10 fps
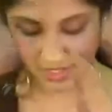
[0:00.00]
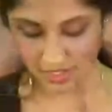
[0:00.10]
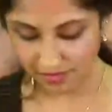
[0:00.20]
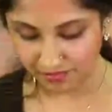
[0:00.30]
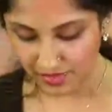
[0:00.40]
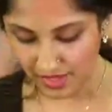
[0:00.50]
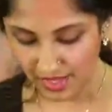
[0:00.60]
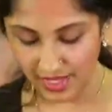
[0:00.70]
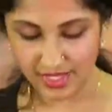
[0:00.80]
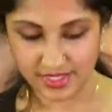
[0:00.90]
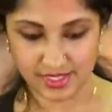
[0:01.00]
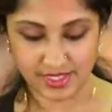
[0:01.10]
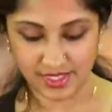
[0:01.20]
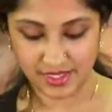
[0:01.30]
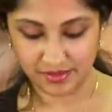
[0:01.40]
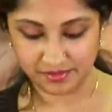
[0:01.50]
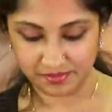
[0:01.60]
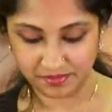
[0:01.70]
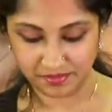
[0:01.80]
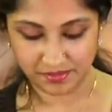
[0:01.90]
dinner, and
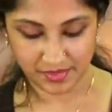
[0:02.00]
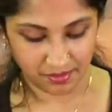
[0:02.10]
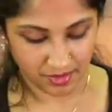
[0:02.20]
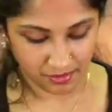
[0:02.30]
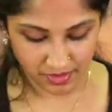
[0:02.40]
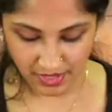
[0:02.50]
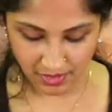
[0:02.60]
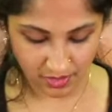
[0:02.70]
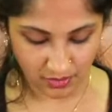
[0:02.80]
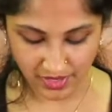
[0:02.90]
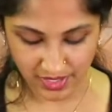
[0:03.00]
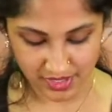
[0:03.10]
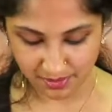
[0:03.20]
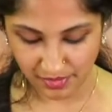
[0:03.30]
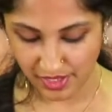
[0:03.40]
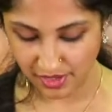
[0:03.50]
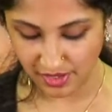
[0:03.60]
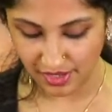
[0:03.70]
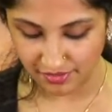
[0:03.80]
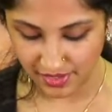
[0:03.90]
Pramod, I don't know what he's planning
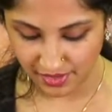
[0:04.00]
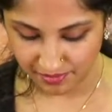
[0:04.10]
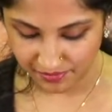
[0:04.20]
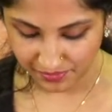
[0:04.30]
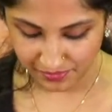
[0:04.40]
on having.